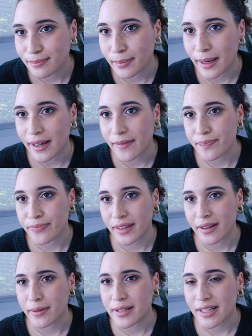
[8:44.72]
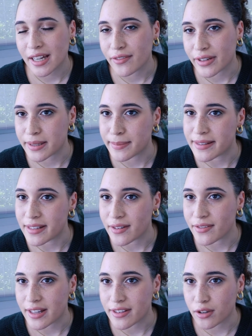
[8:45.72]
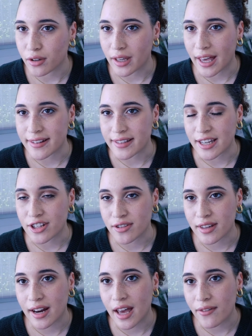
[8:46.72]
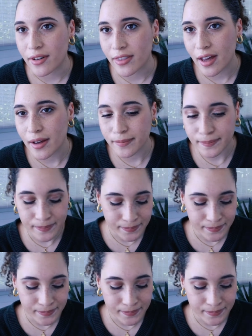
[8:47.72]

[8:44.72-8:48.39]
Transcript: but it was kind of expensive, and that's the only hesitation that I have on that.